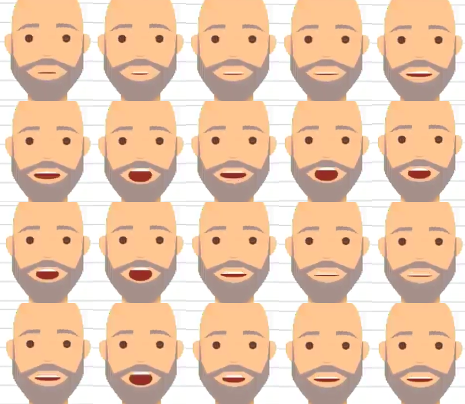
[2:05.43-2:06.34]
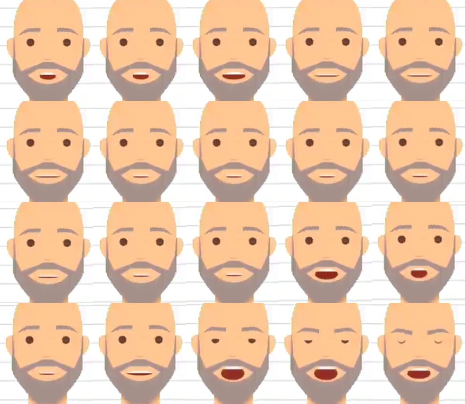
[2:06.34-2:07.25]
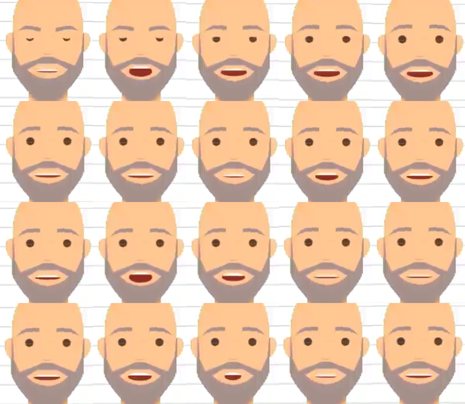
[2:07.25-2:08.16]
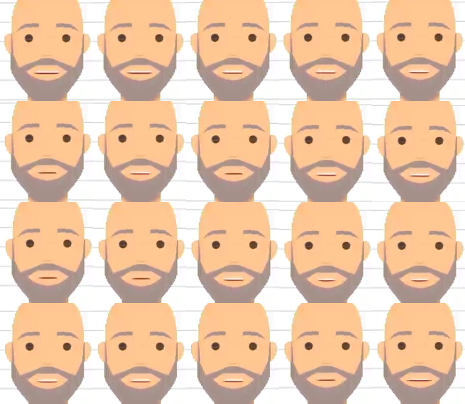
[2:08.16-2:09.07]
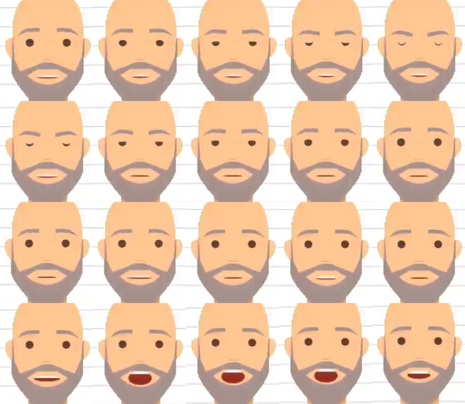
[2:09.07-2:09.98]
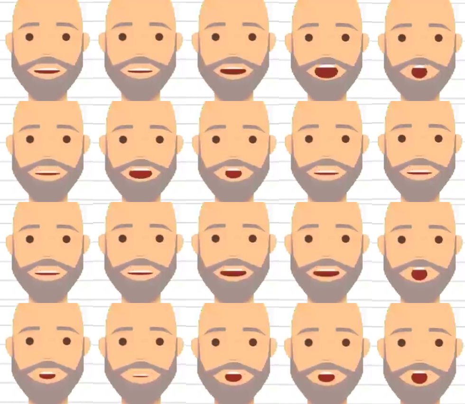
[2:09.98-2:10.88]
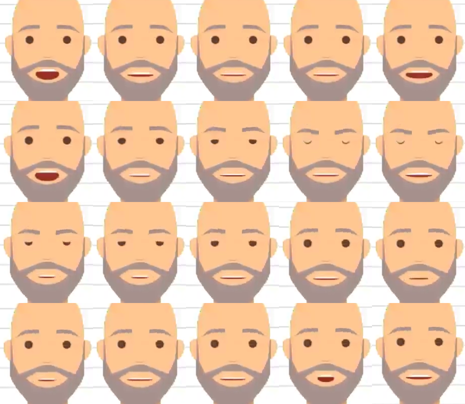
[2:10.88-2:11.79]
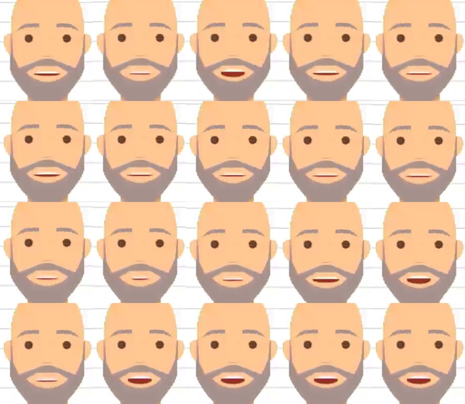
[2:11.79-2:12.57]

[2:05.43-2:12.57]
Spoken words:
Save the spreadsheet and take note of the location. I have chosen to save my spreadsheet to my desktop.